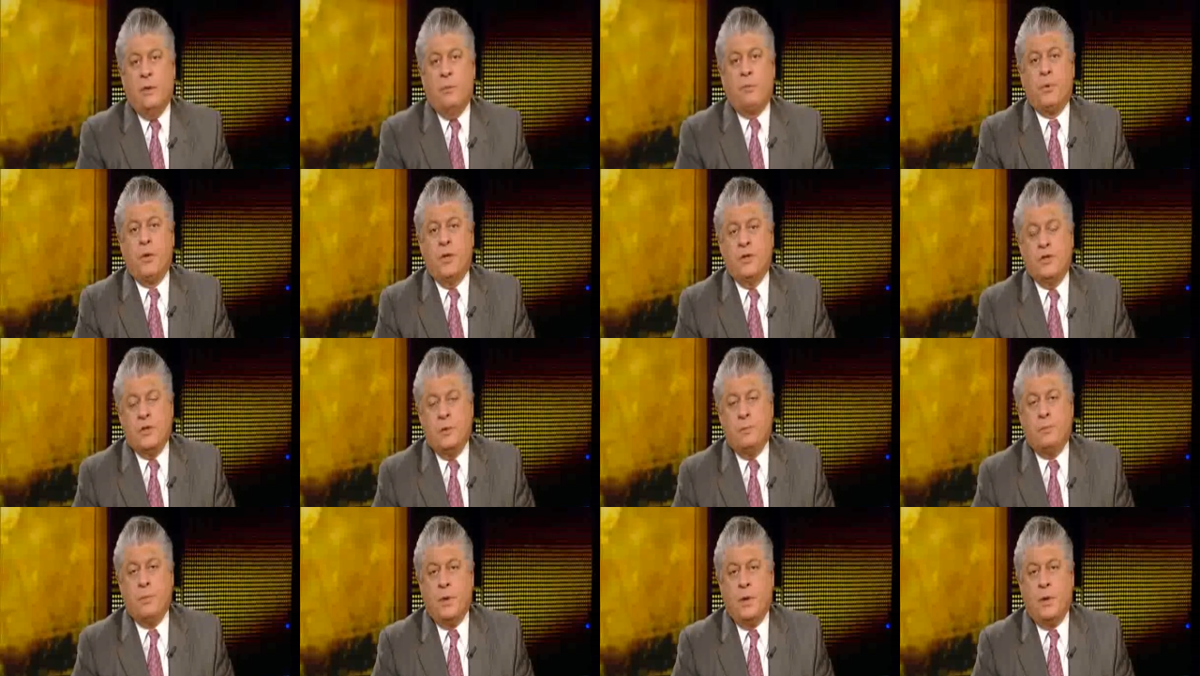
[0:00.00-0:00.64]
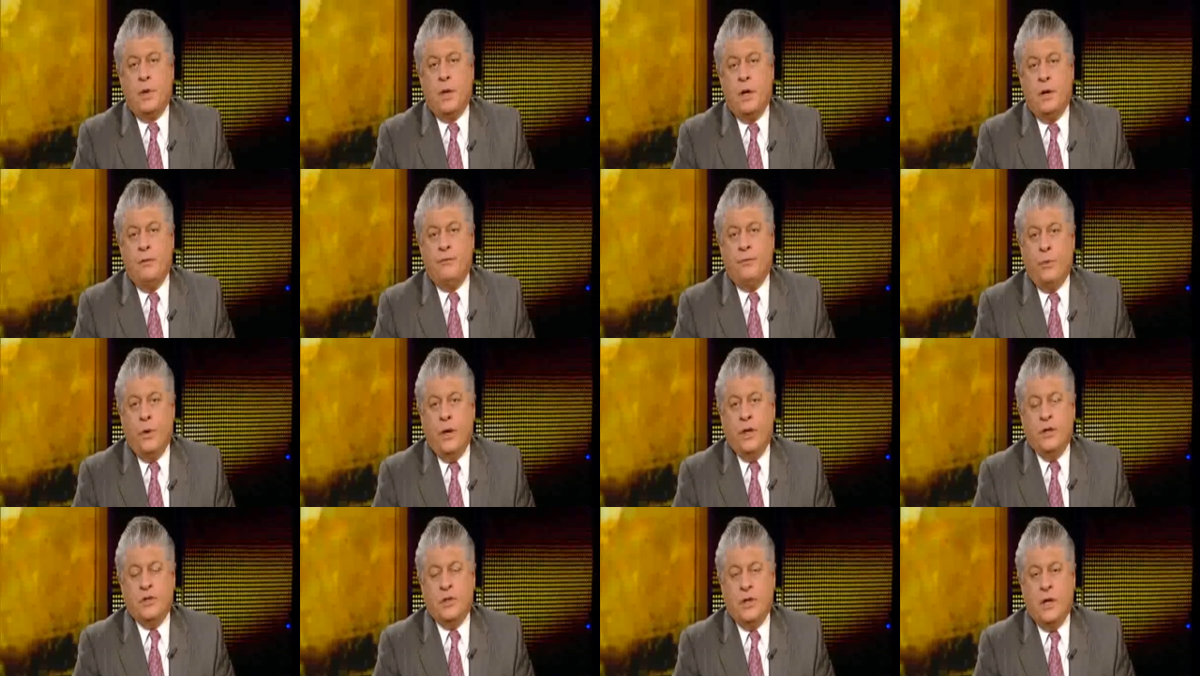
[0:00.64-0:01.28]
the principle of
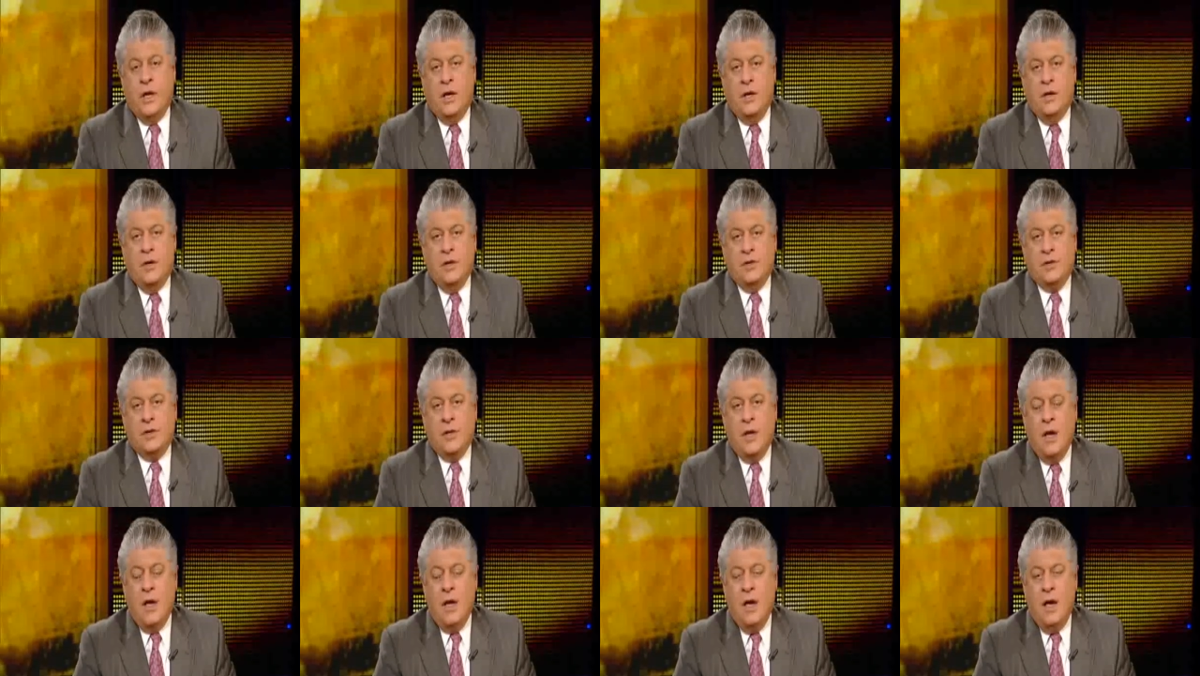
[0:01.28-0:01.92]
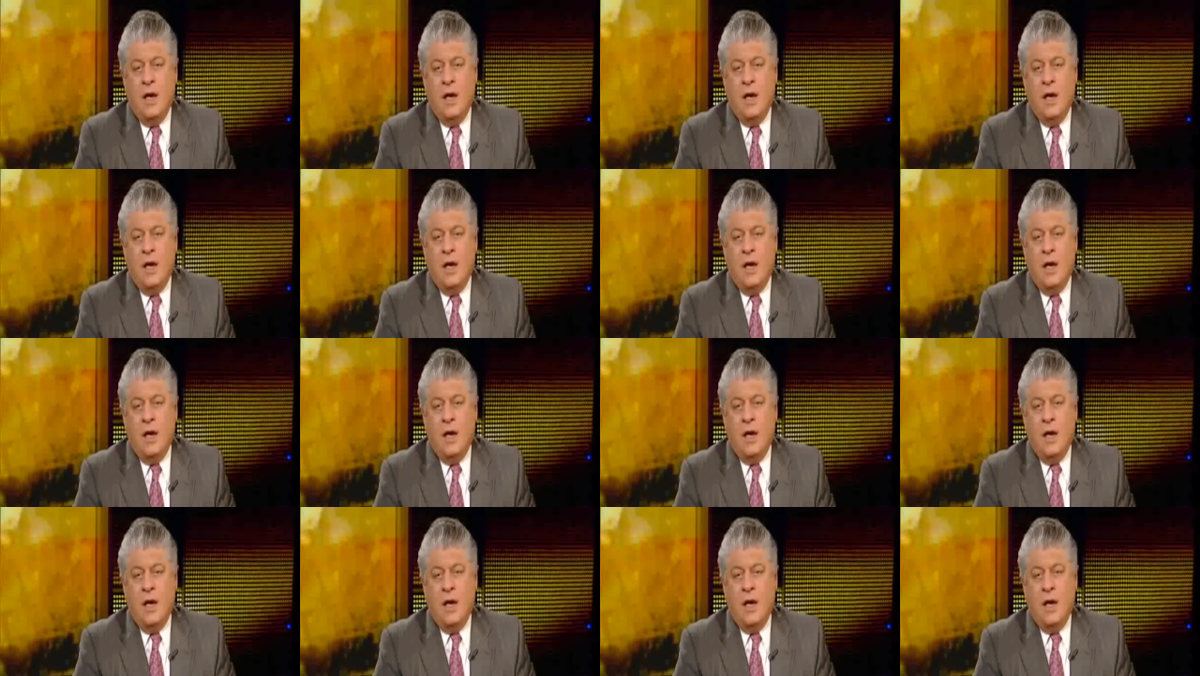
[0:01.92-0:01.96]
which is